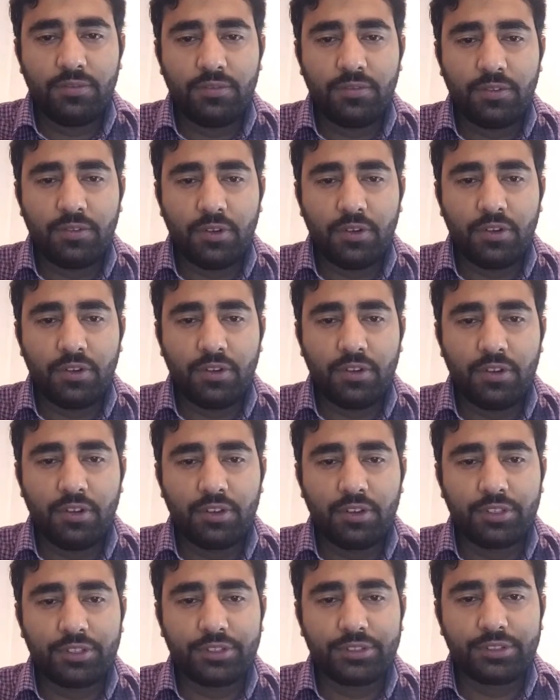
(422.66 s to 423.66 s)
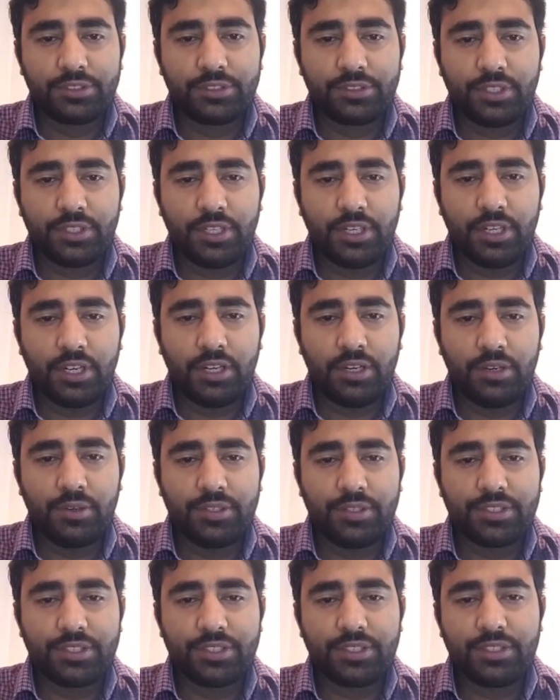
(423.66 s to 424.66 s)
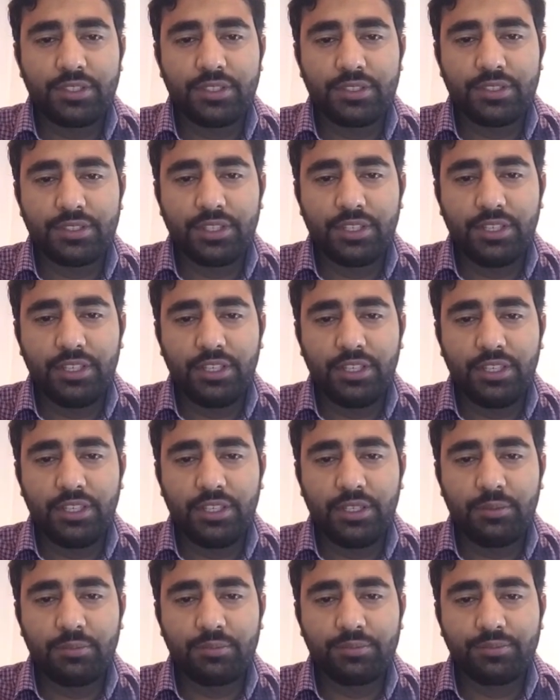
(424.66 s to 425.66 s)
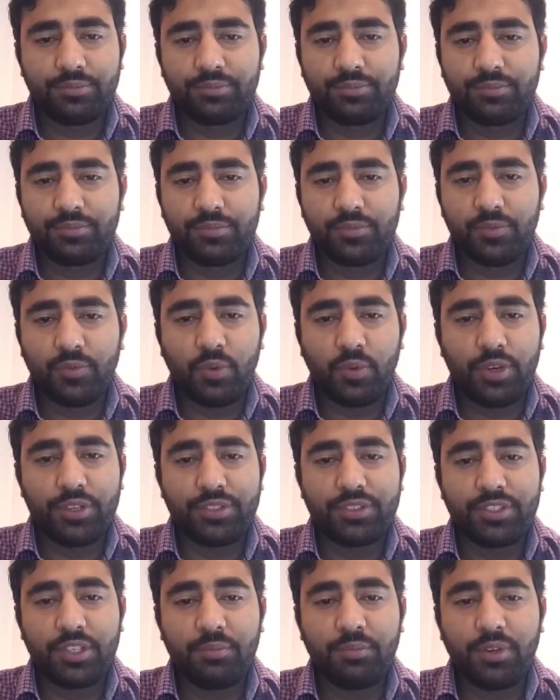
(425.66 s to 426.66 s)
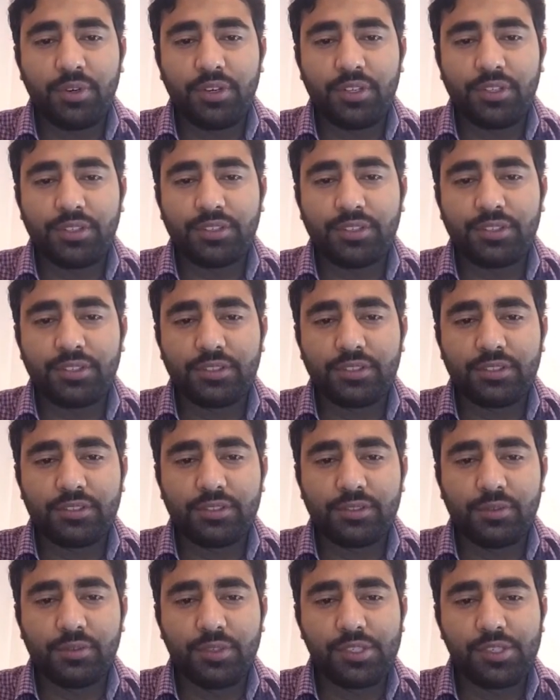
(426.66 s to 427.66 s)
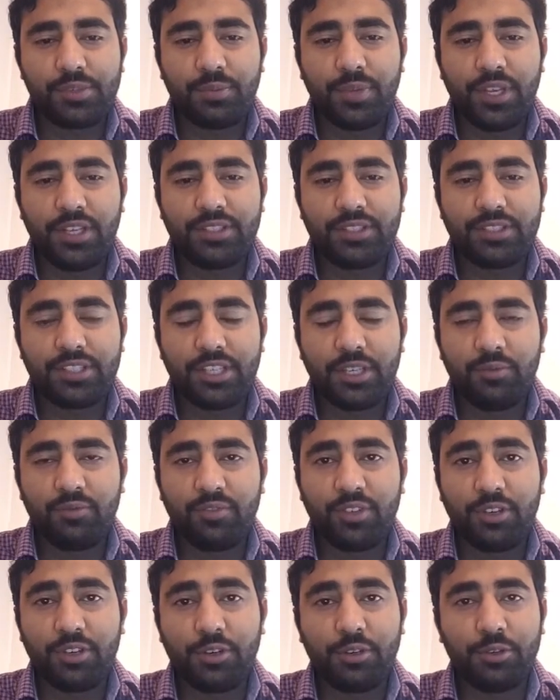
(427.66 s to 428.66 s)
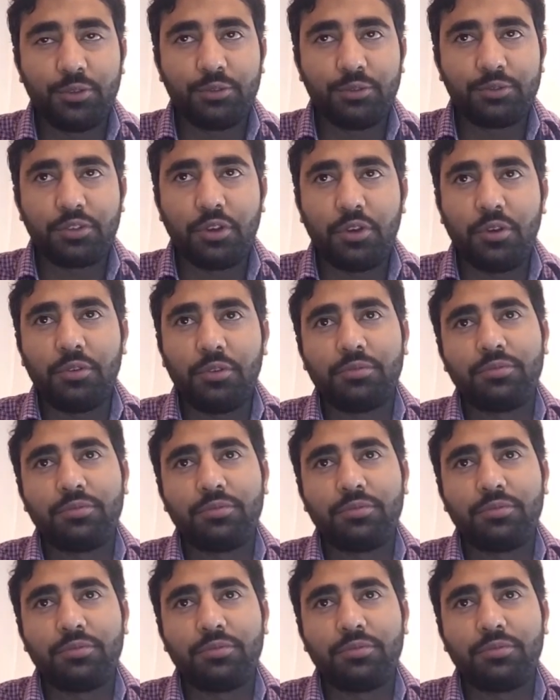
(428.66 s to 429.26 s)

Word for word: for on how is a team, what is the importance, which makes team win or lose or